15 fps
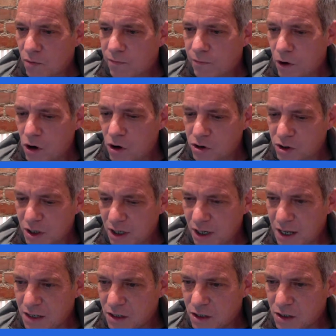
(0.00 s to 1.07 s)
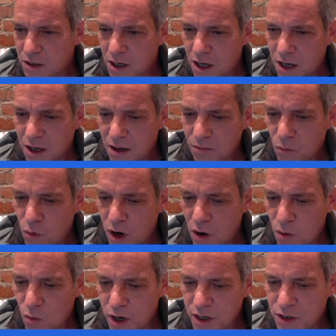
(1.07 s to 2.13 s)
first, let's. What I
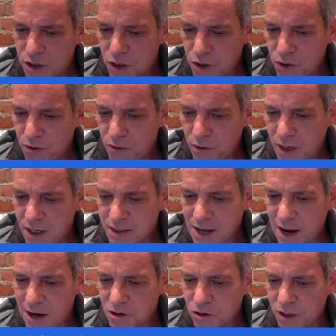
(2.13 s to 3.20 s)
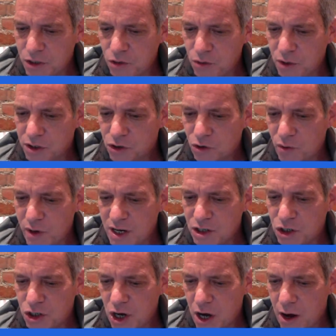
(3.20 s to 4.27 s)
want to do is actually do a screen
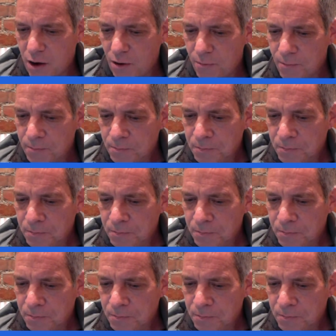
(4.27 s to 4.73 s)
share.